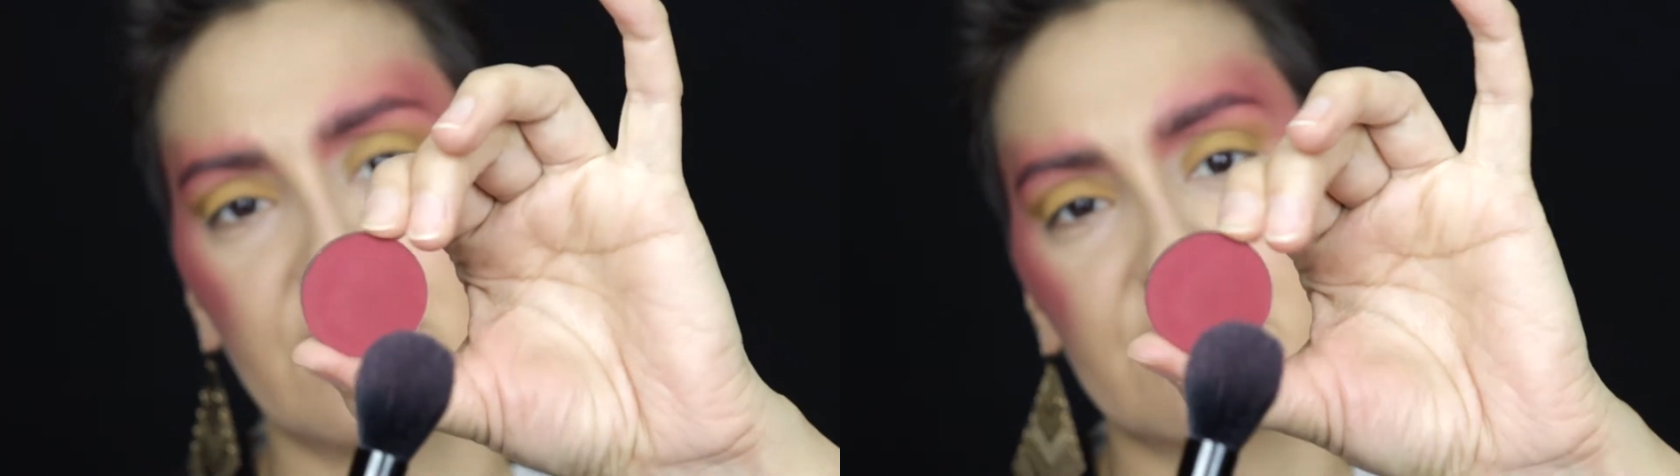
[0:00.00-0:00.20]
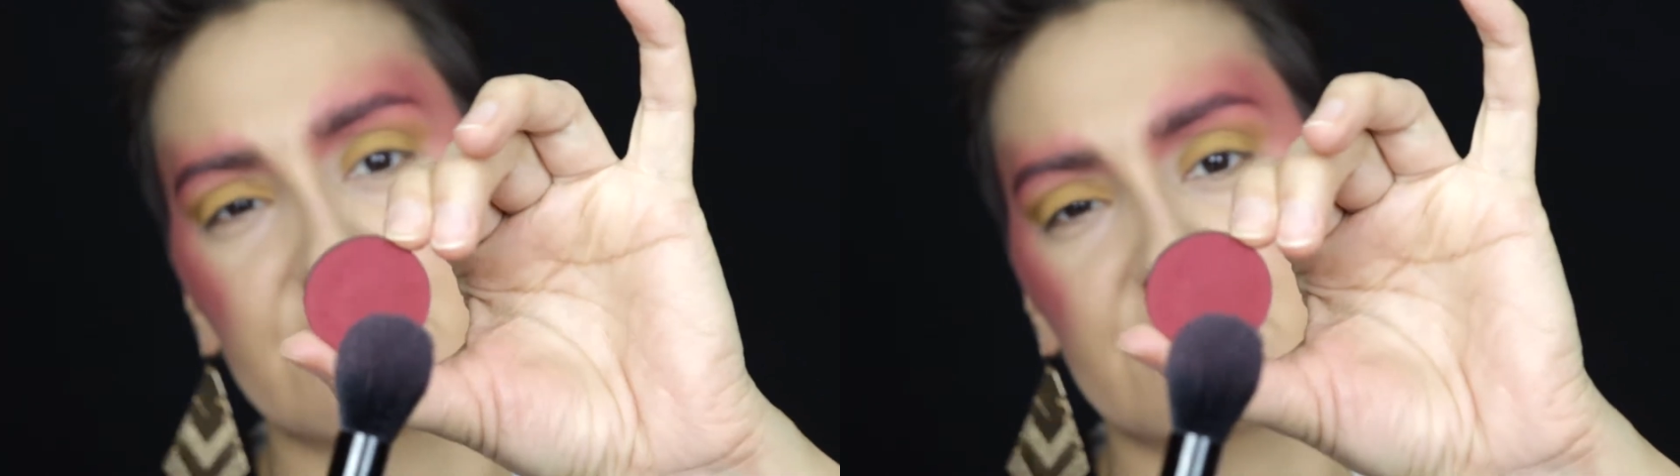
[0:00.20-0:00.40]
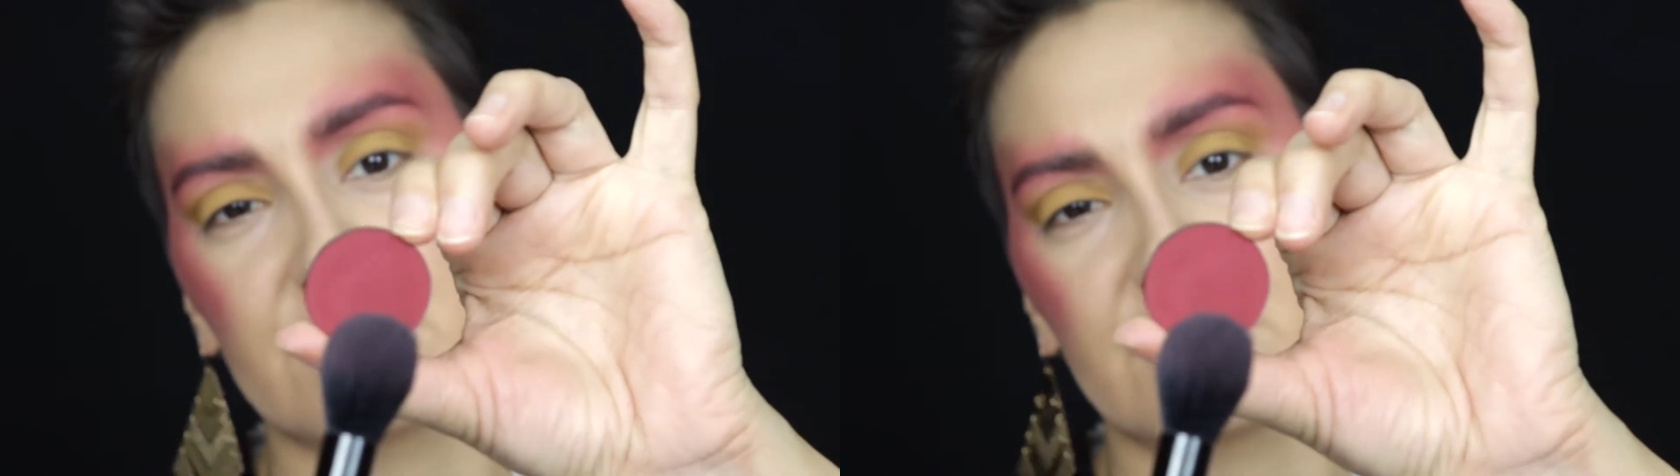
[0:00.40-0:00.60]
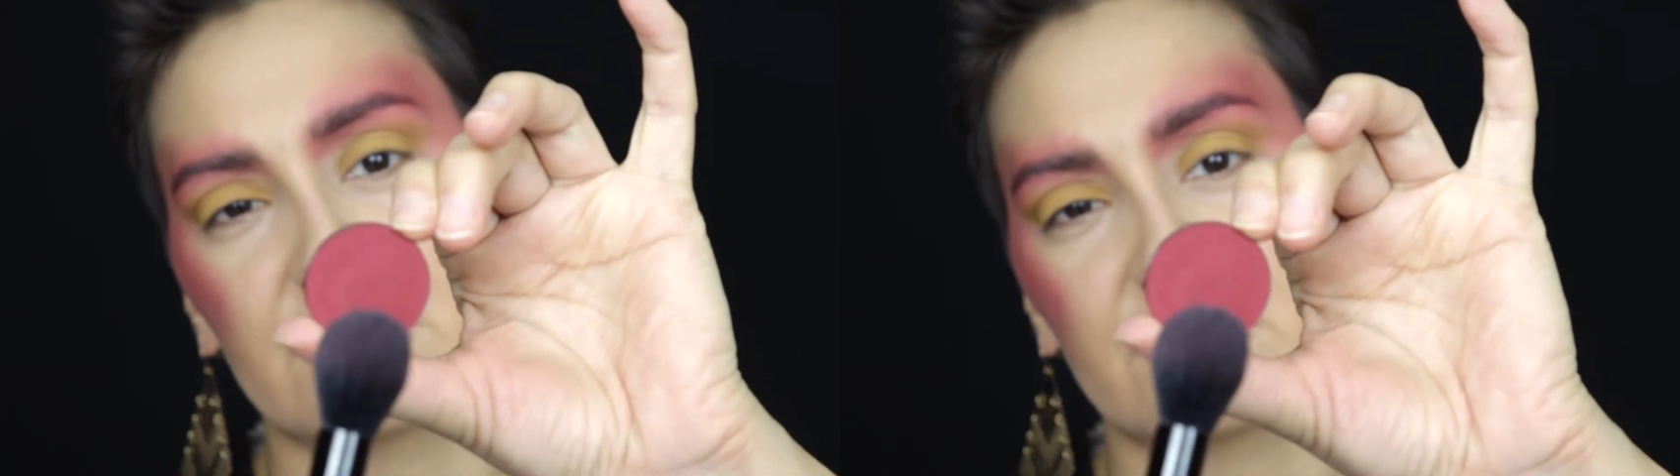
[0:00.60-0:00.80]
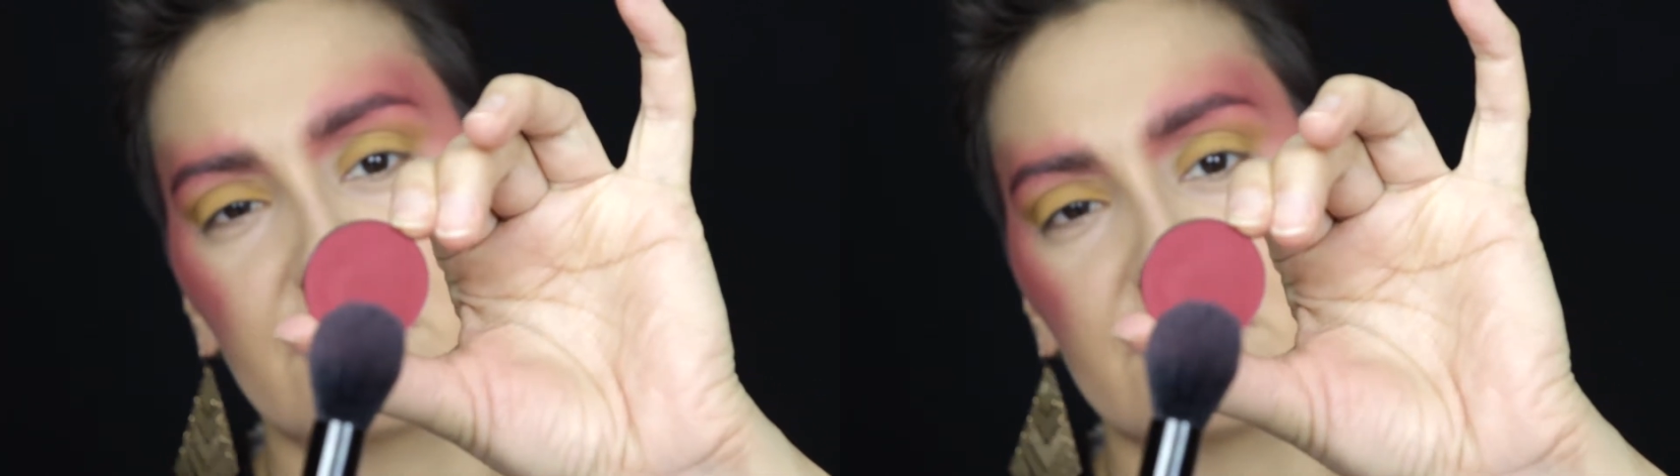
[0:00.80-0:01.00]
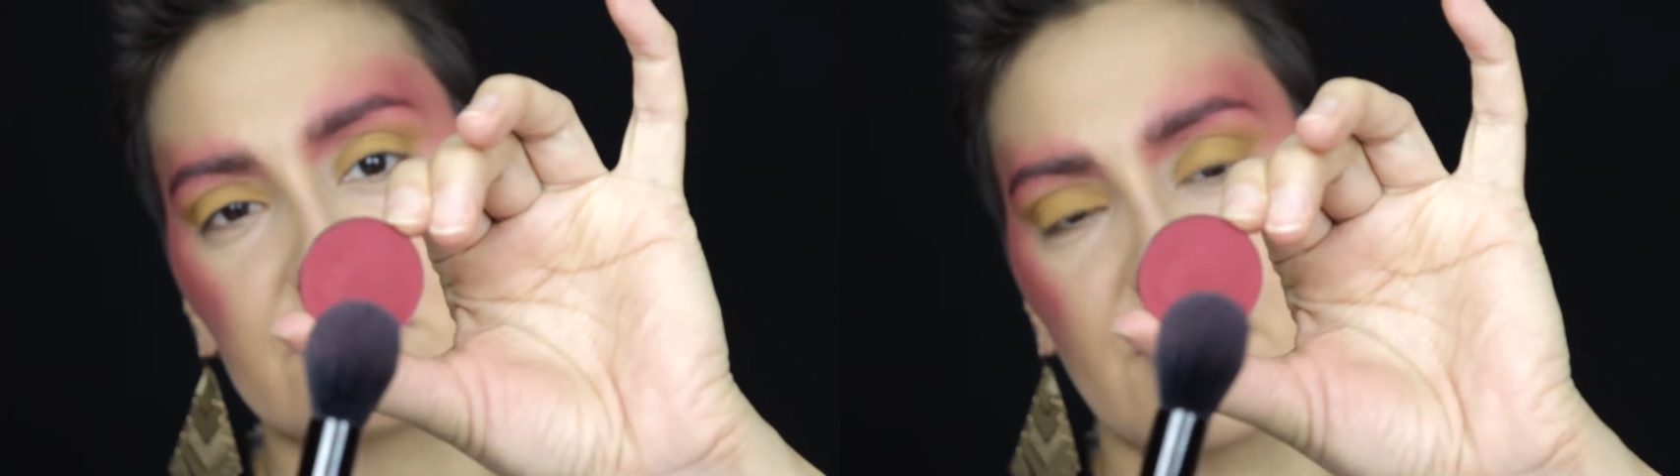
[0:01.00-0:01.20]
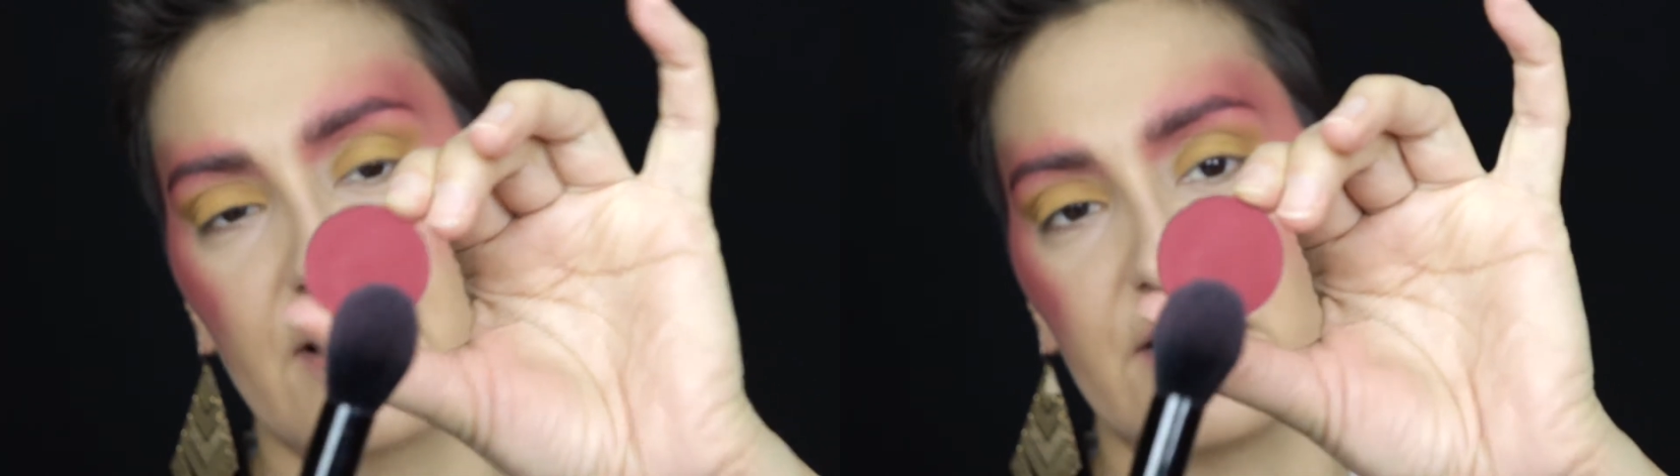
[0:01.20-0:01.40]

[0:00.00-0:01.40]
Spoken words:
This is that